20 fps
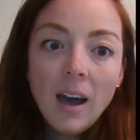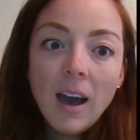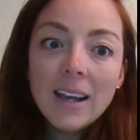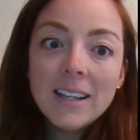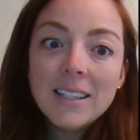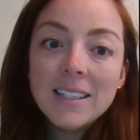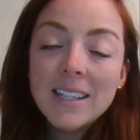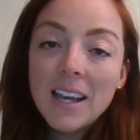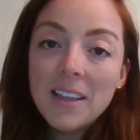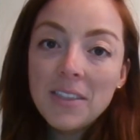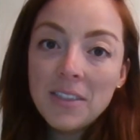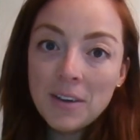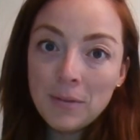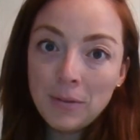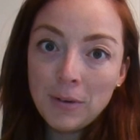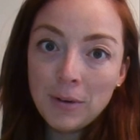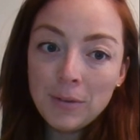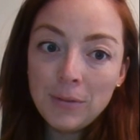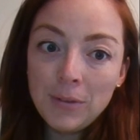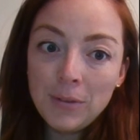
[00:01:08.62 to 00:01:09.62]
I sat there
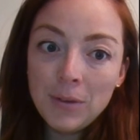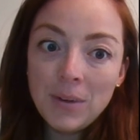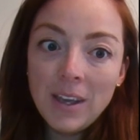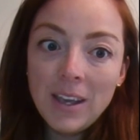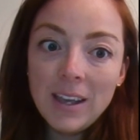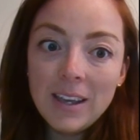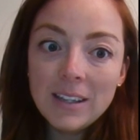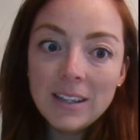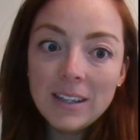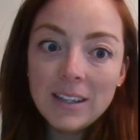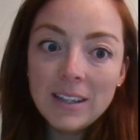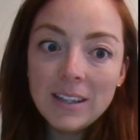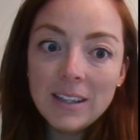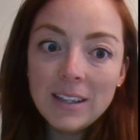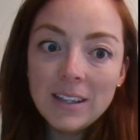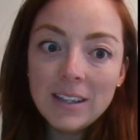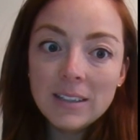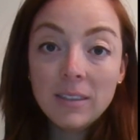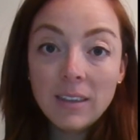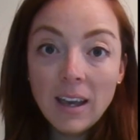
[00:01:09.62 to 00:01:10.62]
for a few days.
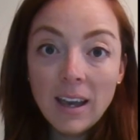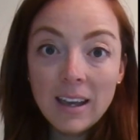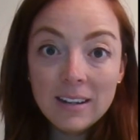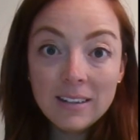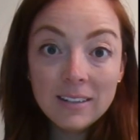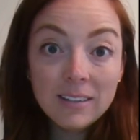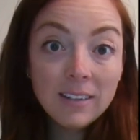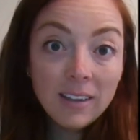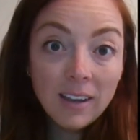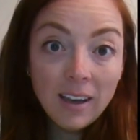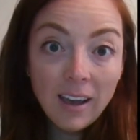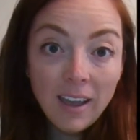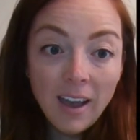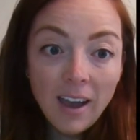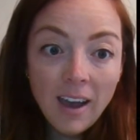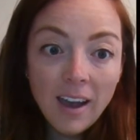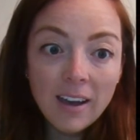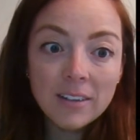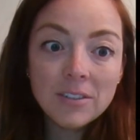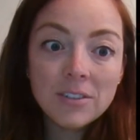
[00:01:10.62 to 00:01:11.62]
Then I
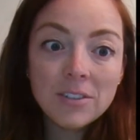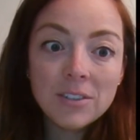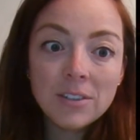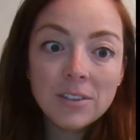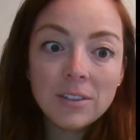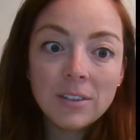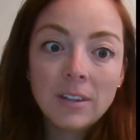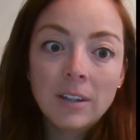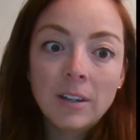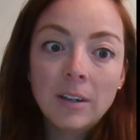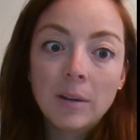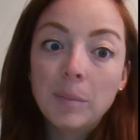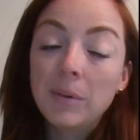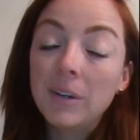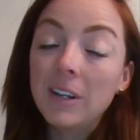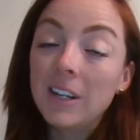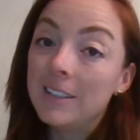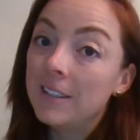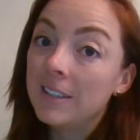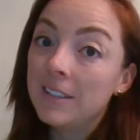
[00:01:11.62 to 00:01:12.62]
hatched,
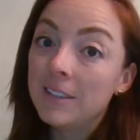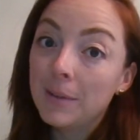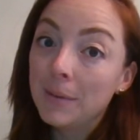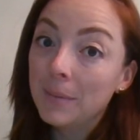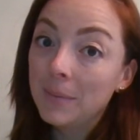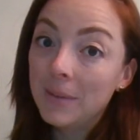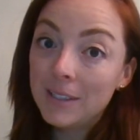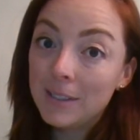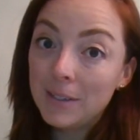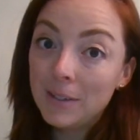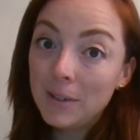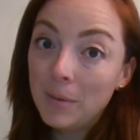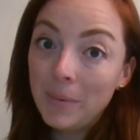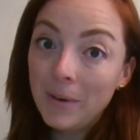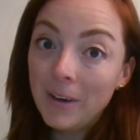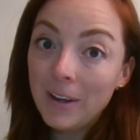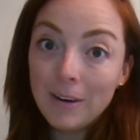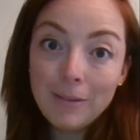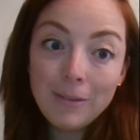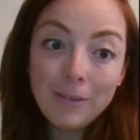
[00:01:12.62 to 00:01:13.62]
but I still wasn't a
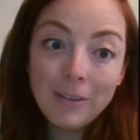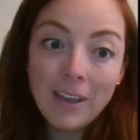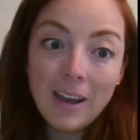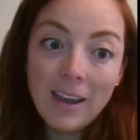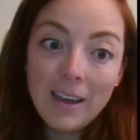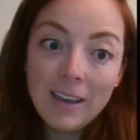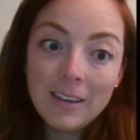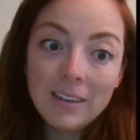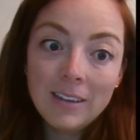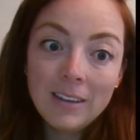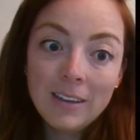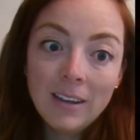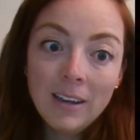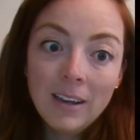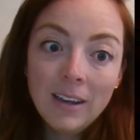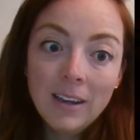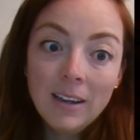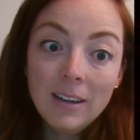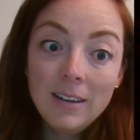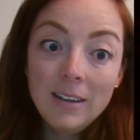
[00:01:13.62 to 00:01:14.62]
butterfly.
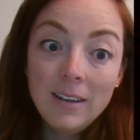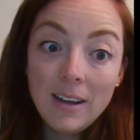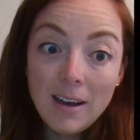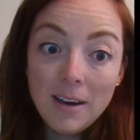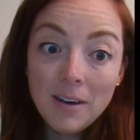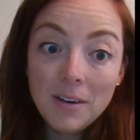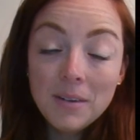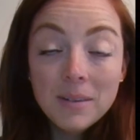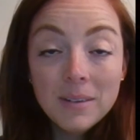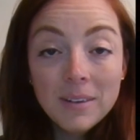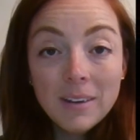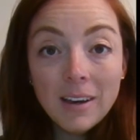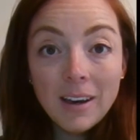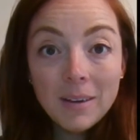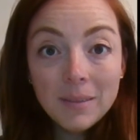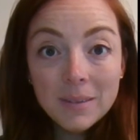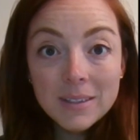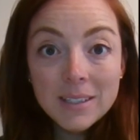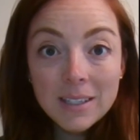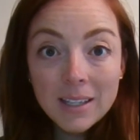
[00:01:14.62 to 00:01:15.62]
Now
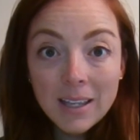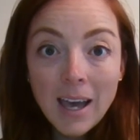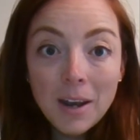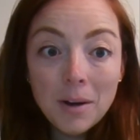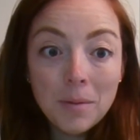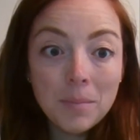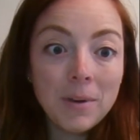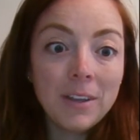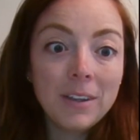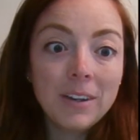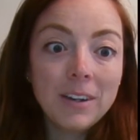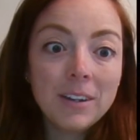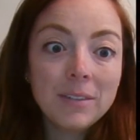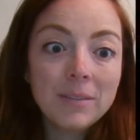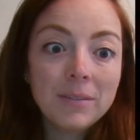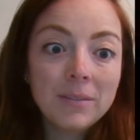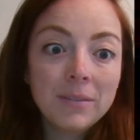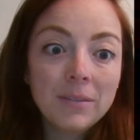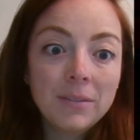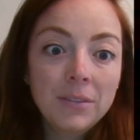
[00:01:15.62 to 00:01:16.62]
I was a caterpillar,
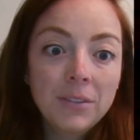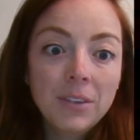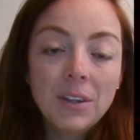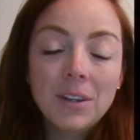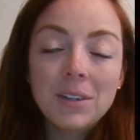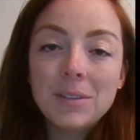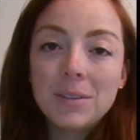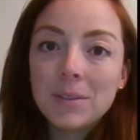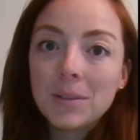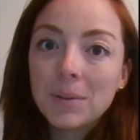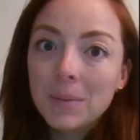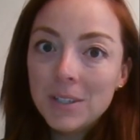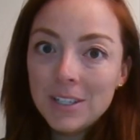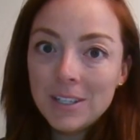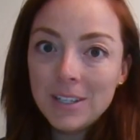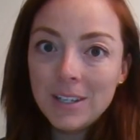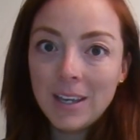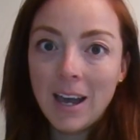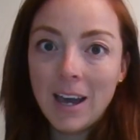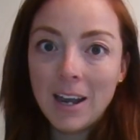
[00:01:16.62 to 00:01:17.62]
a
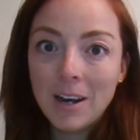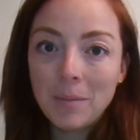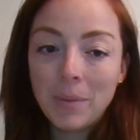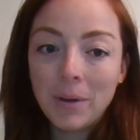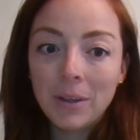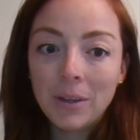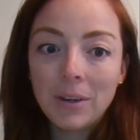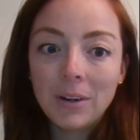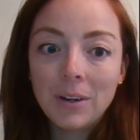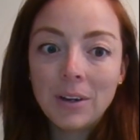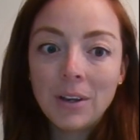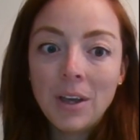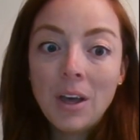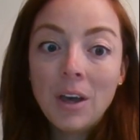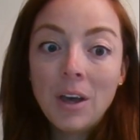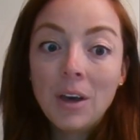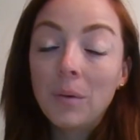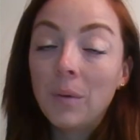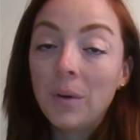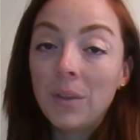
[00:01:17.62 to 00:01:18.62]
squishy caterpillar
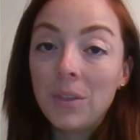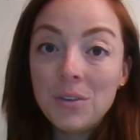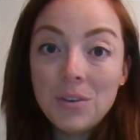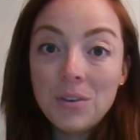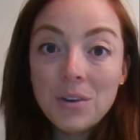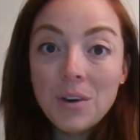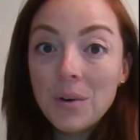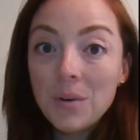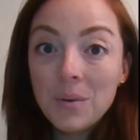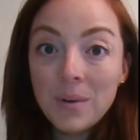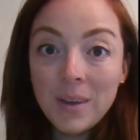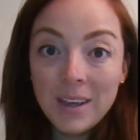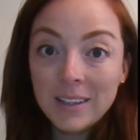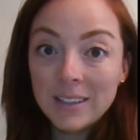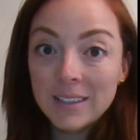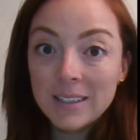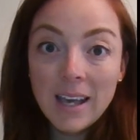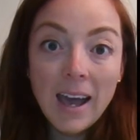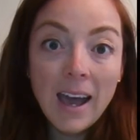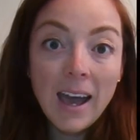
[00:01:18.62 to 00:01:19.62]
with no
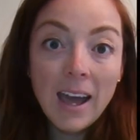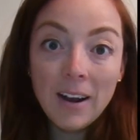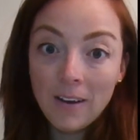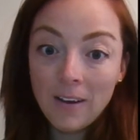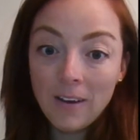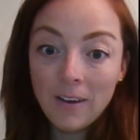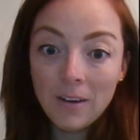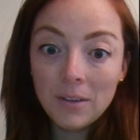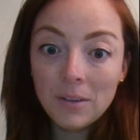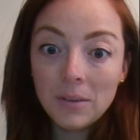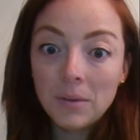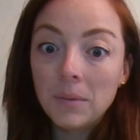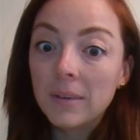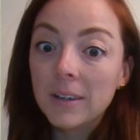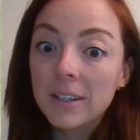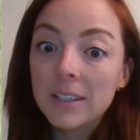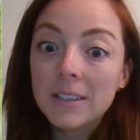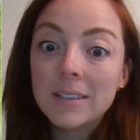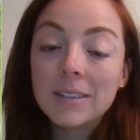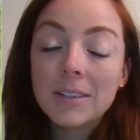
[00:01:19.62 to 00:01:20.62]
wings at all
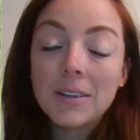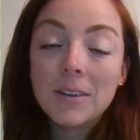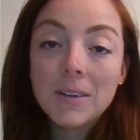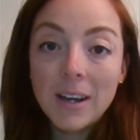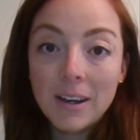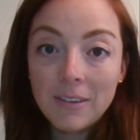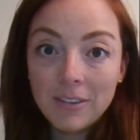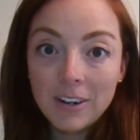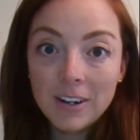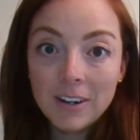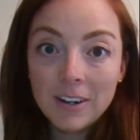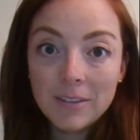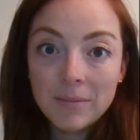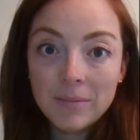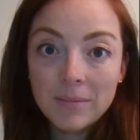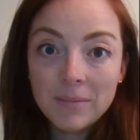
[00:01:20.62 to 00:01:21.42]
whatsoever.